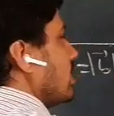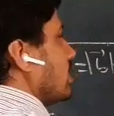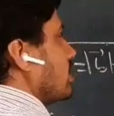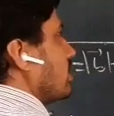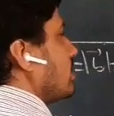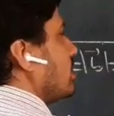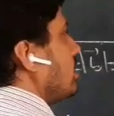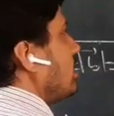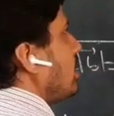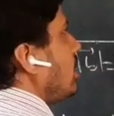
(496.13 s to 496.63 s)

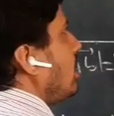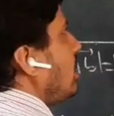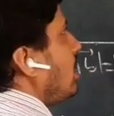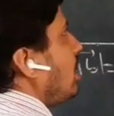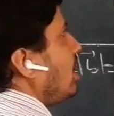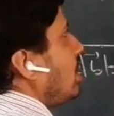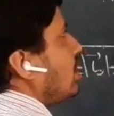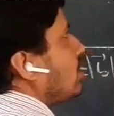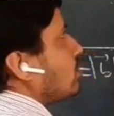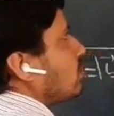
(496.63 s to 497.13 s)
direction,
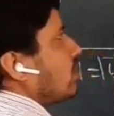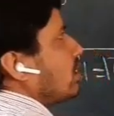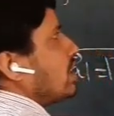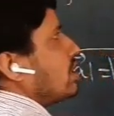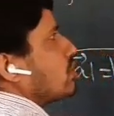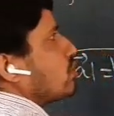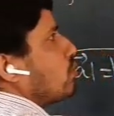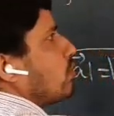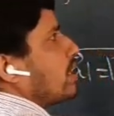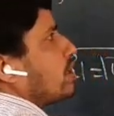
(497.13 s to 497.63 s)
so
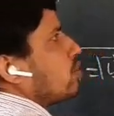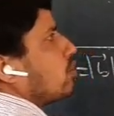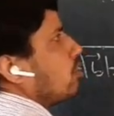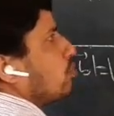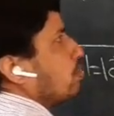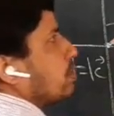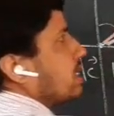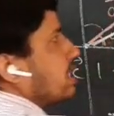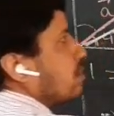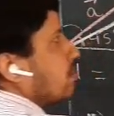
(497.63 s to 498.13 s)
its y
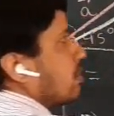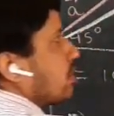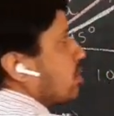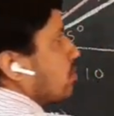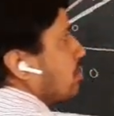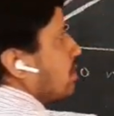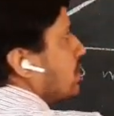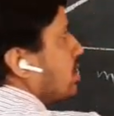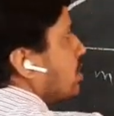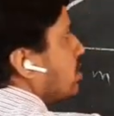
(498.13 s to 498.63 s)
component must
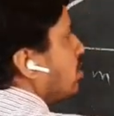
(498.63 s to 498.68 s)
be